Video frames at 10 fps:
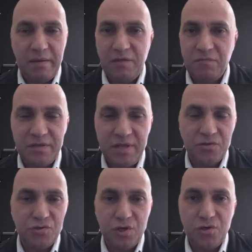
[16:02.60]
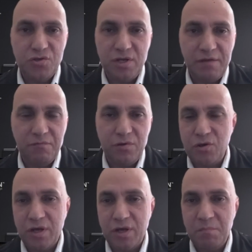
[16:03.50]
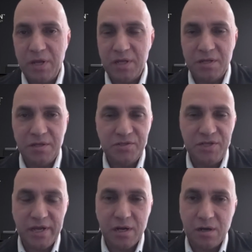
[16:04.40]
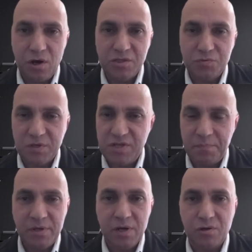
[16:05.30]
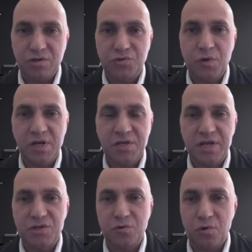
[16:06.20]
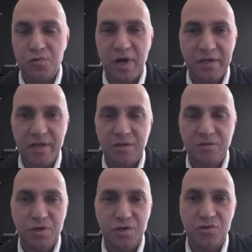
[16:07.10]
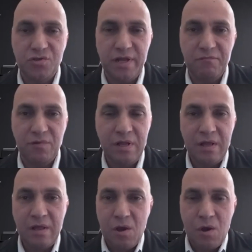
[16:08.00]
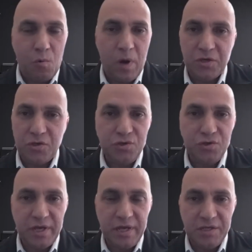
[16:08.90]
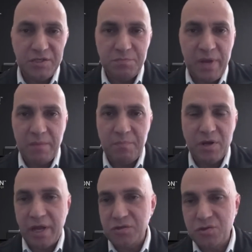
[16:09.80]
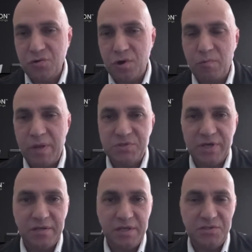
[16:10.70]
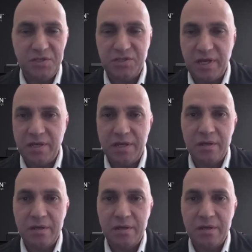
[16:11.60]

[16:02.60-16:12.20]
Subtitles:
even down to a user level. You can immediately see at a glance what's happening across your organization, or right down to a user level. What user is maybe going to the wrong website? Is he sending